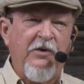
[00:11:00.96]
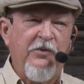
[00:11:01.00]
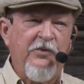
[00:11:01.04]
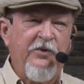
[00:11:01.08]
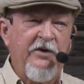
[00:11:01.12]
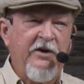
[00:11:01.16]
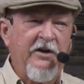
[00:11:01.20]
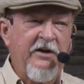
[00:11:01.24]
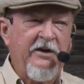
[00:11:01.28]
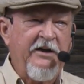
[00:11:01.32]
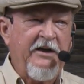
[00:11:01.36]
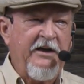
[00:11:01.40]

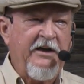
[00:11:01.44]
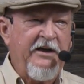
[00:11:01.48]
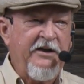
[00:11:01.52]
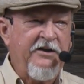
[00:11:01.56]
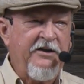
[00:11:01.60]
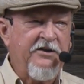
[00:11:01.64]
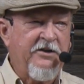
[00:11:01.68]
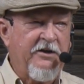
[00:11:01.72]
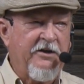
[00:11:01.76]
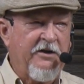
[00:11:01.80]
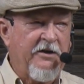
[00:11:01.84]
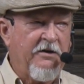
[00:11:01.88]
hole
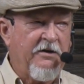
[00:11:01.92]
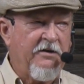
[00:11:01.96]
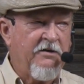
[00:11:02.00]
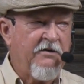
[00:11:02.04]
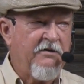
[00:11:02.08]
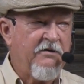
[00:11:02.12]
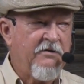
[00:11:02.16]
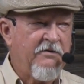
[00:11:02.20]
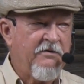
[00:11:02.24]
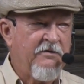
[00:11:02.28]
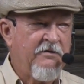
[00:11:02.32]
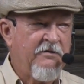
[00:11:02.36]
really
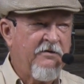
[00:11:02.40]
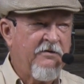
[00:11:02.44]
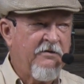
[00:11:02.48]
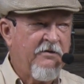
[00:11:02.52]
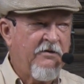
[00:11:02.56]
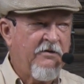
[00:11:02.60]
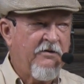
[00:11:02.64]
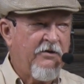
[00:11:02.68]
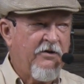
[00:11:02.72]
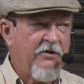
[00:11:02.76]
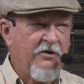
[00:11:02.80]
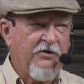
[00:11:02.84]
easy
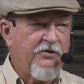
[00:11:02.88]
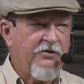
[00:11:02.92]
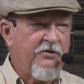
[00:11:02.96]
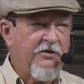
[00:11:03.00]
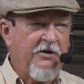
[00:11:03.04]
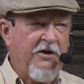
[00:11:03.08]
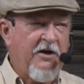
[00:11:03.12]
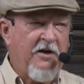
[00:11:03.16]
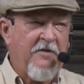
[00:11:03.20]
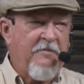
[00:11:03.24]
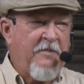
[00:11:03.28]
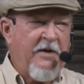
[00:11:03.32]

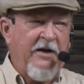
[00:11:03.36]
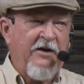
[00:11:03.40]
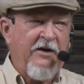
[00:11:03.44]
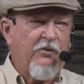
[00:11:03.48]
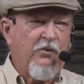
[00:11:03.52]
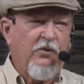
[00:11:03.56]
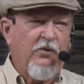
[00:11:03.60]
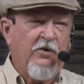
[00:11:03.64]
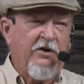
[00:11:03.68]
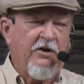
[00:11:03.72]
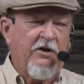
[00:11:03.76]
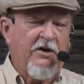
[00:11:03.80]
because it doesn't
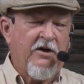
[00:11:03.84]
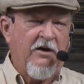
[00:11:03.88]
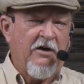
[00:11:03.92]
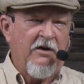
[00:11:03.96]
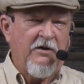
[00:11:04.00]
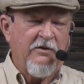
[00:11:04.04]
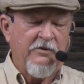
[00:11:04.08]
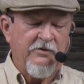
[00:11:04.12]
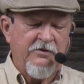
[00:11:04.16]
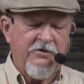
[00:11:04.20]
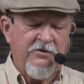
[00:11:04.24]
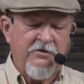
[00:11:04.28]
matter where
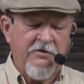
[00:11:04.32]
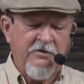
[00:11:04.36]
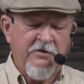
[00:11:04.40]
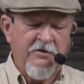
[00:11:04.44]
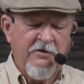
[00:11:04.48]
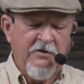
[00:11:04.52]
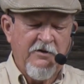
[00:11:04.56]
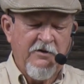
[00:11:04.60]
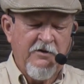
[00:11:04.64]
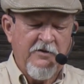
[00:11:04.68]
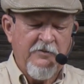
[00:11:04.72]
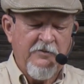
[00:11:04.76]
it
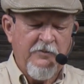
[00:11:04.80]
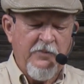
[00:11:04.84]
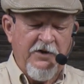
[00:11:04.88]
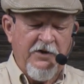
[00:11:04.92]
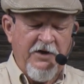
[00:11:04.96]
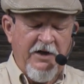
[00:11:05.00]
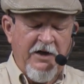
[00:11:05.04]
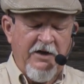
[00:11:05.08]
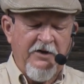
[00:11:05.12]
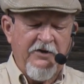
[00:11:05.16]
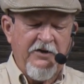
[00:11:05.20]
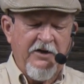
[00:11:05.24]
goes.
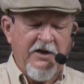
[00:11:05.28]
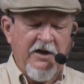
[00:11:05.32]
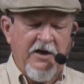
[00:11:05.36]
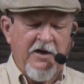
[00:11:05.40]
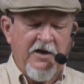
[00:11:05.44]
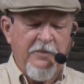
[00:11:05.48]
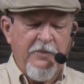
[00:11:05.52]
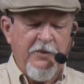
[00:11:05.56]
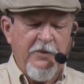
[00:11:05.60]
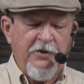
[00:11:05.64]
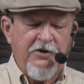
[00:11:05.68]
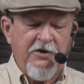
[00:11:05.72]
But now
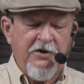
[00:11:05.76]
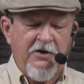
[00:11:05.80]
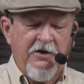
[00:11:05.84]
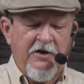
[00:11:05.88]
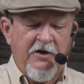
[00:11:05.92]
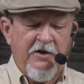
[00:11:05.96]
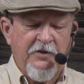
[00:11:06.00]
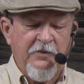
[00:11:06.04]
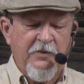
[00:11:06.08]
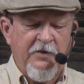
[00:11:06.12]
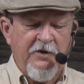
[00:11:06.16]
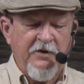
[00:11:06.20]
you got to
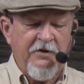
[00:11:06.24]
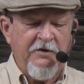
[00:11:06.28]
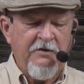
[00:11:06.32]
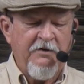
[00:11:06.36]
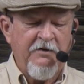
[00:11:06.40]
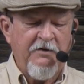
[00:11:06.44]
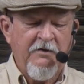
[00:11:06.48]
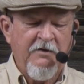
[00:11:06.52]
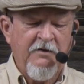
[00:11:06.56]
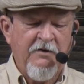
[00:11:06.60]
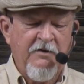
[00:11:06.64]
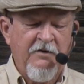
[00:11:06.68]
put the other
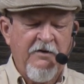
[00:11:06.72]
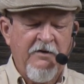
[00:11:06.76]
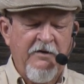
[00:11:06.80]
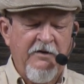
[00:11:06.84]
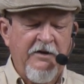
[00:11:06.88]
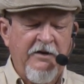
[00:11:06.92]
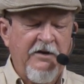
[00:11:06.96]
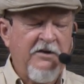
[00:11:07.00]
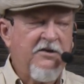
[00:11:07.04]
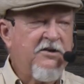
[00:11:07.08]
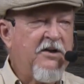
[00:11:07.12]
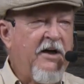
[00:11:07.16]
one
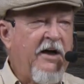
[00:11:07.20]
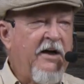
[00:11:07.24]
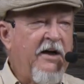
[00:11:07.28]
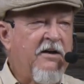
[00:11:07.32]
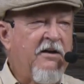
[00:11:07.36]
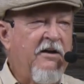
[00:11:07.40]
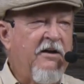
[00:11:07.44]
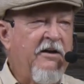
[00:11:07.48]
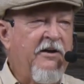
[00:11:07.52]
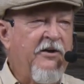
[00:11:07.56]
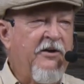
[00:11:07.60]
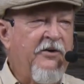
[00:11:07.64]

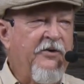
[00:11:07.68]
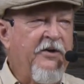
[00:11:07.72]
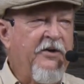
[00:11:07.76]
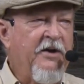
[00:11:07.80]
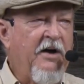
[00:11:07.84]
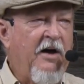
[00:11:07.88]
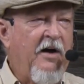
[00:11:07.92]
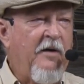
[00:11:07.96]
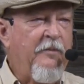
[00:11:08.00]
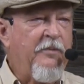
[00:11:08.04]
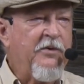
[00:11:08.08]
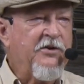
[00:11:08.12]
exactly
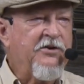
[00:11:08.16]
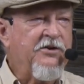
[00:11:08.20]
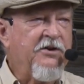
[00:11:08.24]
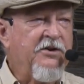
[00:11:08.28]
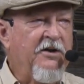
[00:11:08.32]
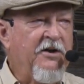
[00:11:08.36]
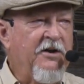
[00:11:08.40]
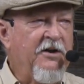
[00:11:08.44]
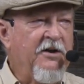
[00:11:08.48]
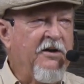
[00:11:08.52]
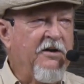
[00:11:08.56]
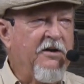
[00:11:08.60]
on the
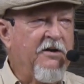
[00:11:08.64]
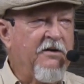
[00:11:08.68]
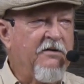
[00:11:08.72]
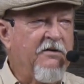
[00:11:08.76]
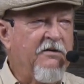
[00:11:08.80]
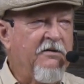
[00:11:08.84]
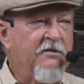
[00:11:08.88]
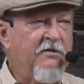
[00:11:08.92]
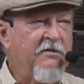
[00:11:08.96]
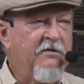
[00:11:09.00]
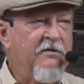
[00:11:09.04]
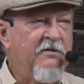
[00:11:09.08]
opposite
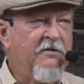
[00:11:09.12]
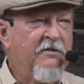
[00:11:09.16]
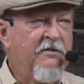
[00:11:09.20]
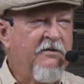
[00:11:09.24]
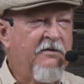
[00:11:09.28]
end.